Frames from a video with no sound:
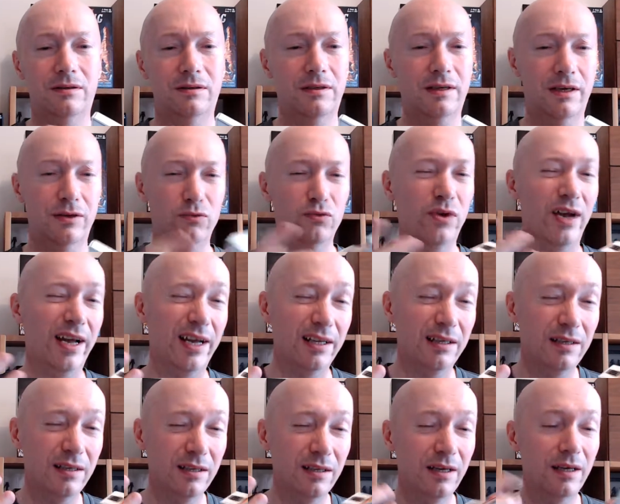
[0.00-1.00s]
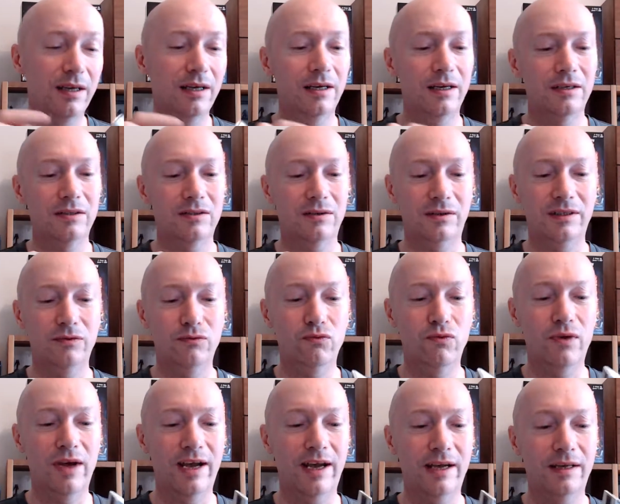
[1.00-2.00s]
Okay, red, so I did
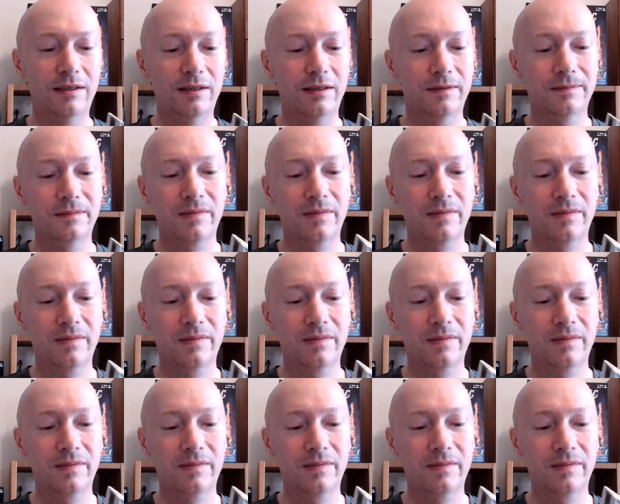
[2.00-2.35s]
red.